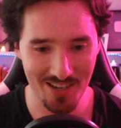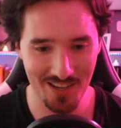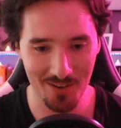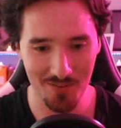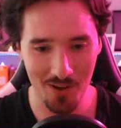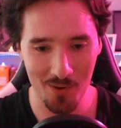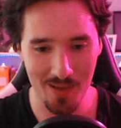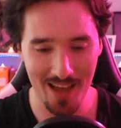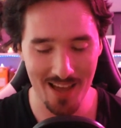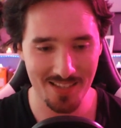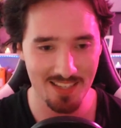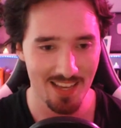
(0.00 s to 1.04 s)

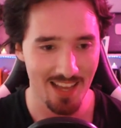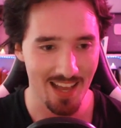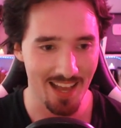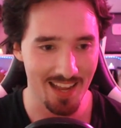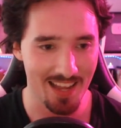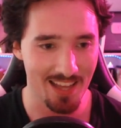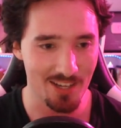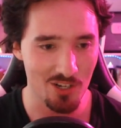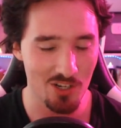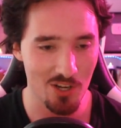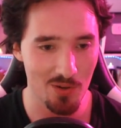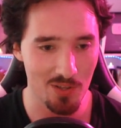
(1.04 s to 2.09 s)
OBS. I can
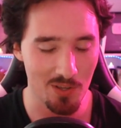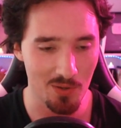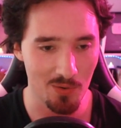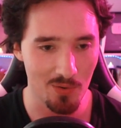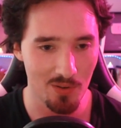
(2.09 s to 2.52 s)
show you